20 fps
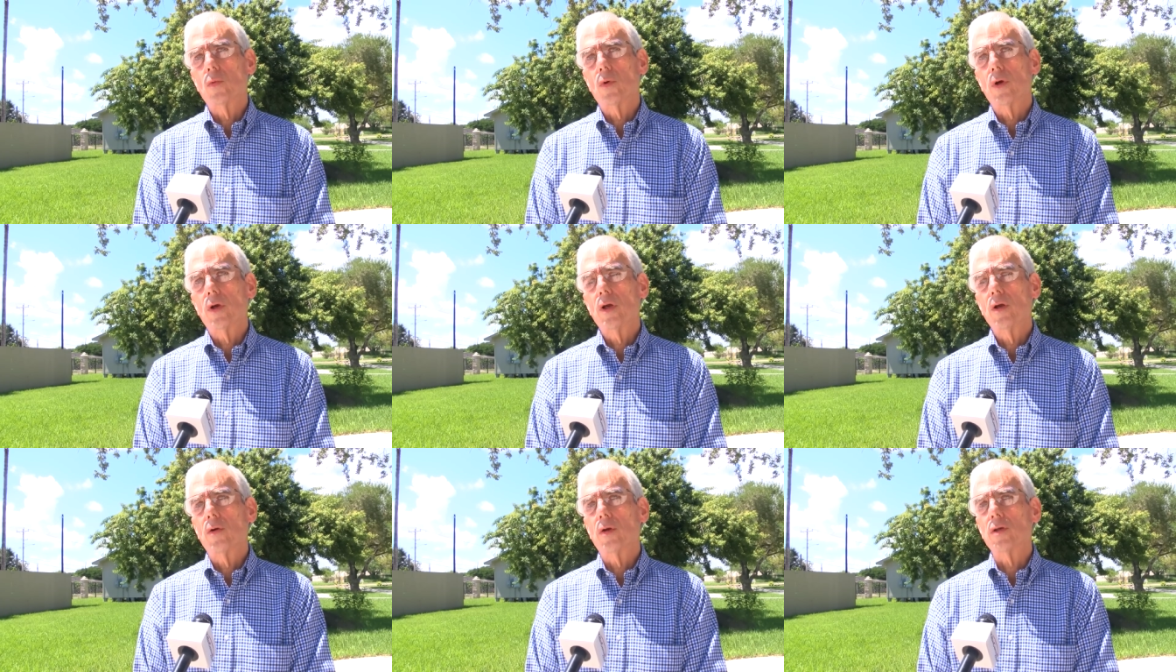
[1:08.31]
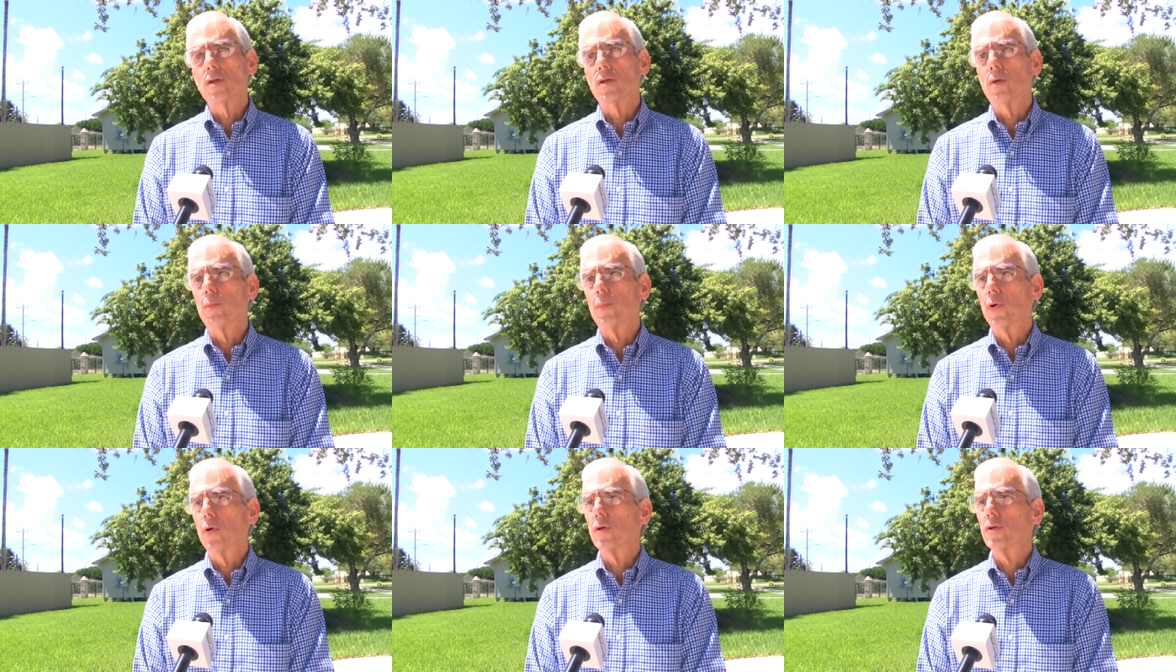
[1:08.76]
we're hearing
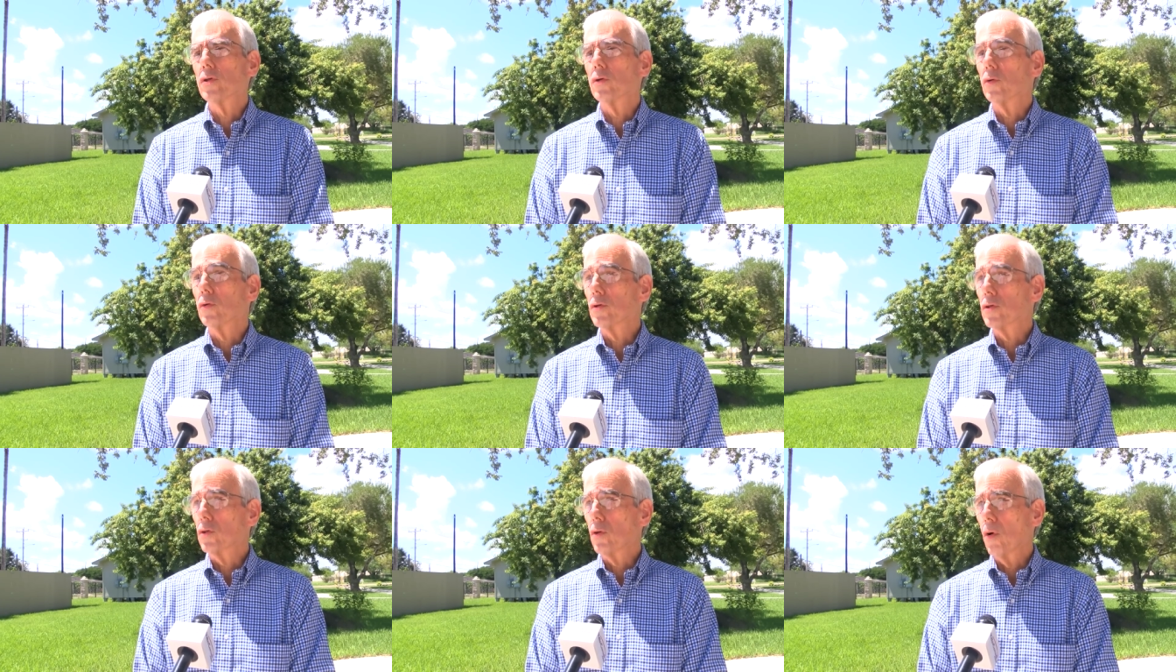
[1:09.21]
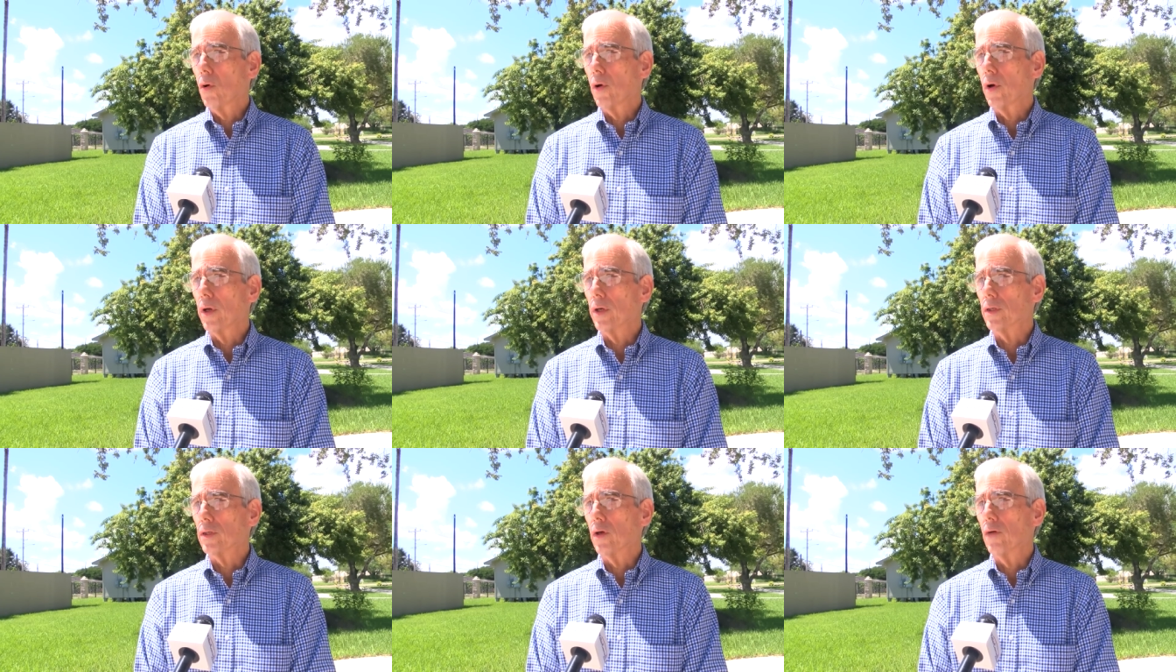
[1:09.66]
some personal
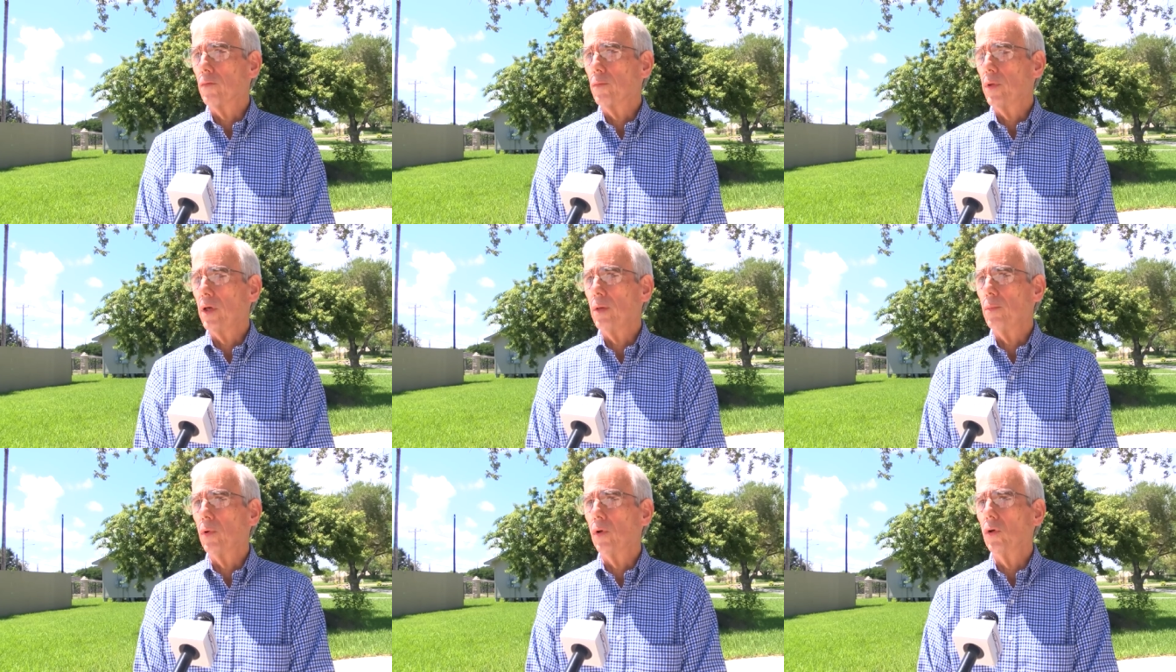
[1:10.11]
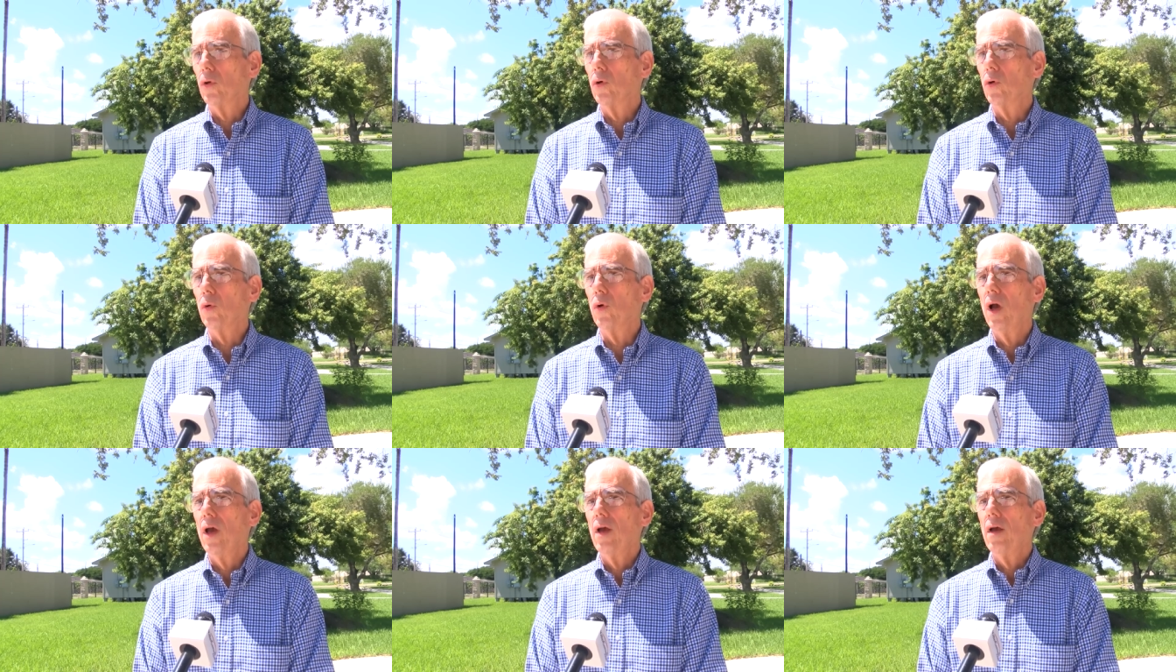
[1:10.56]
stories of people
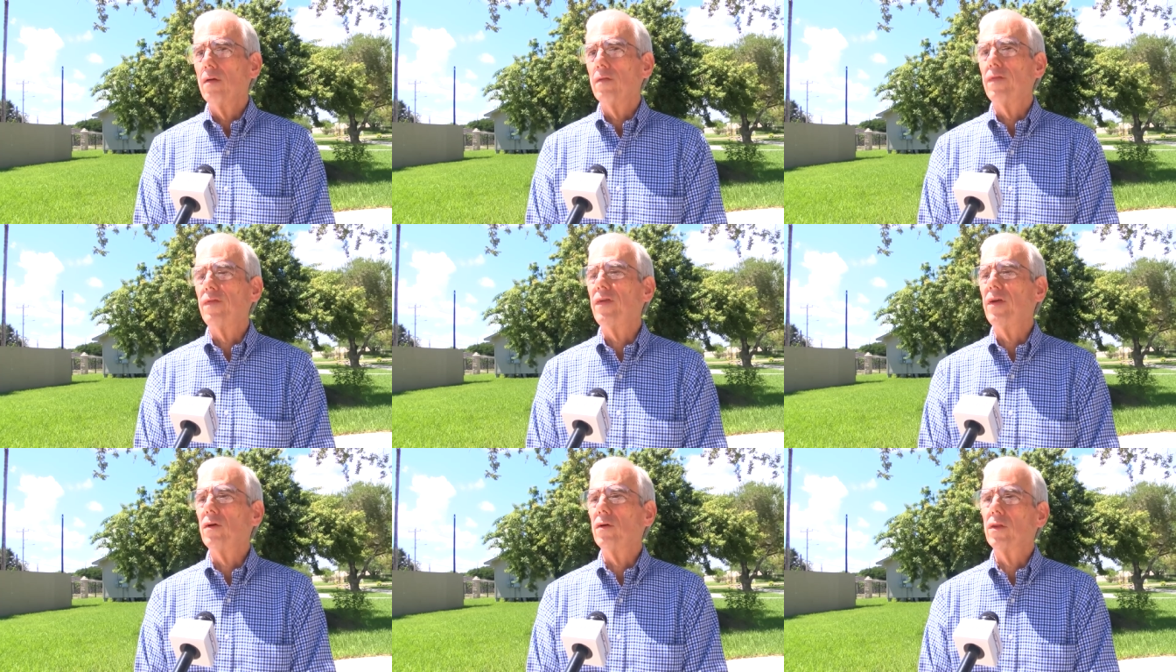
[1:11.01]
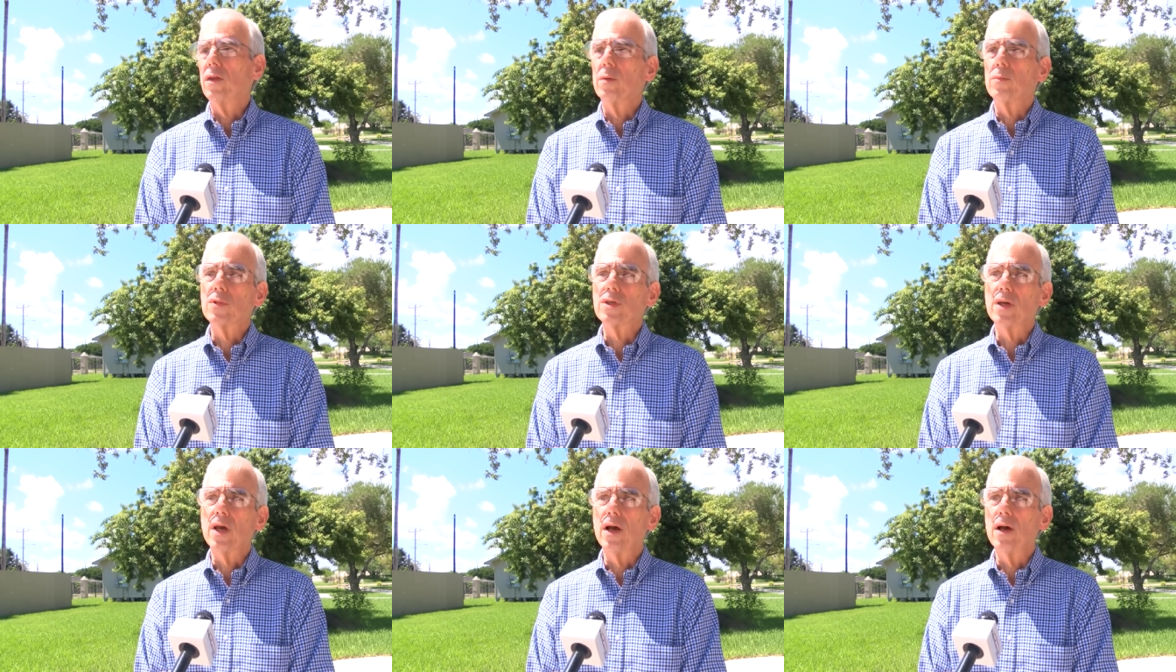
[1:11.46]
who feel
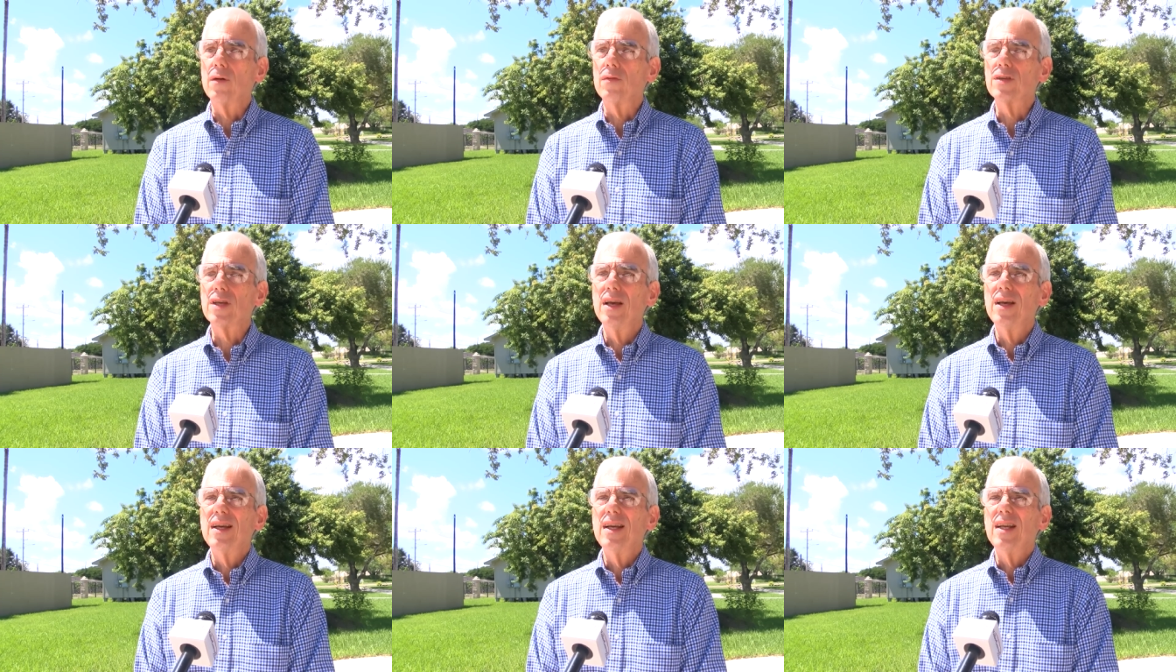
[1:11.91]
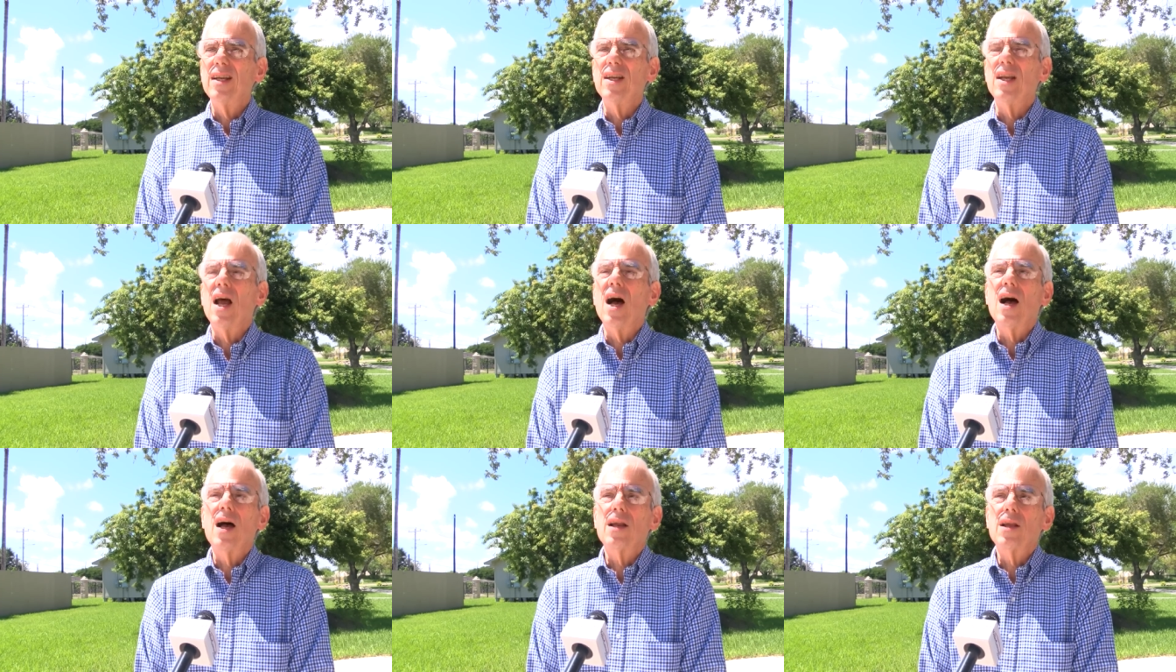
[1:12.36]
themselves
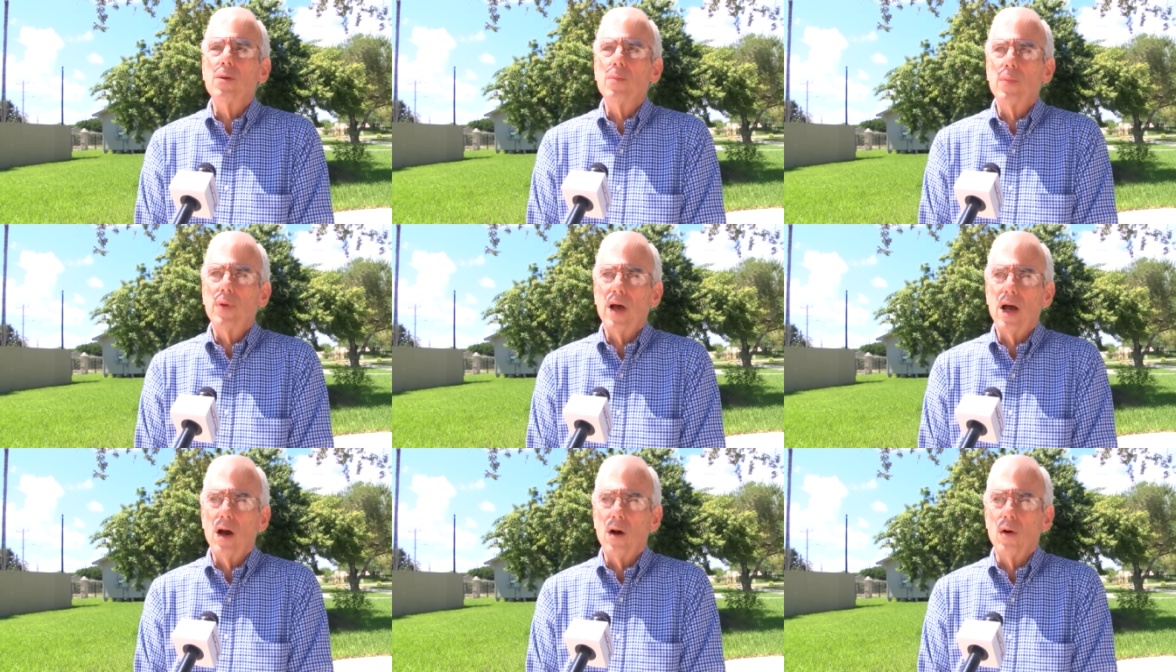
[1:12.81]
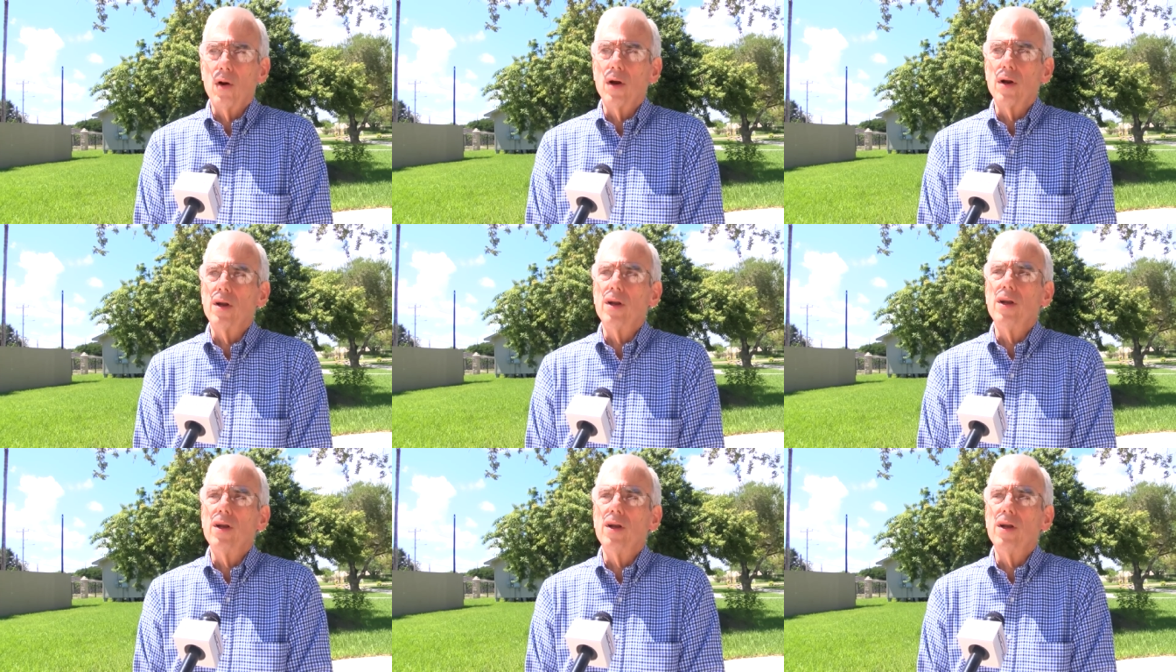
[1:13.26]
not empowered.